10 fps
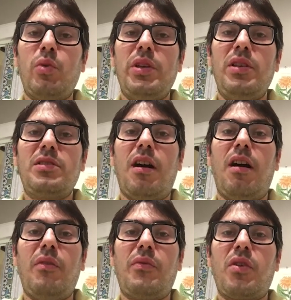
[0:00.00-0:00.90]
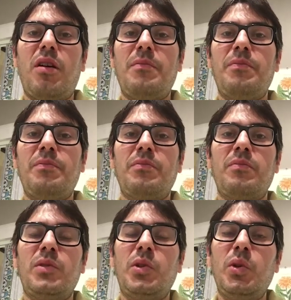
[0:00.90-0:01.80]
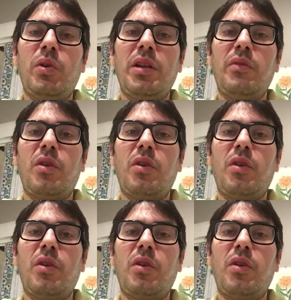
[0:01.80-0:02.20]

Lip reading: weeks off from touring,